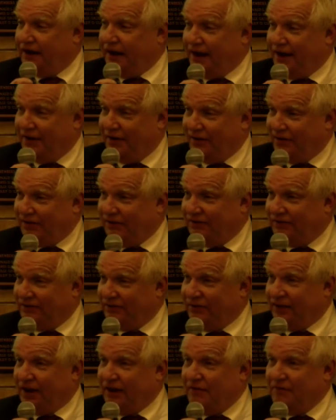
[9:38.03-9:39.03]

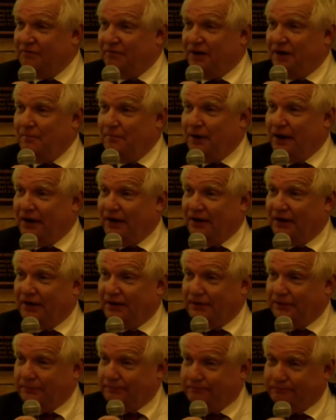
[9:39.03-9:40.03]
artists of
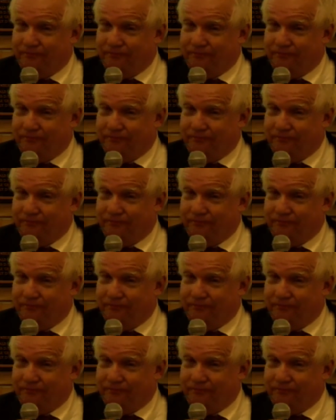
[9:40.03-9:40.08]
America.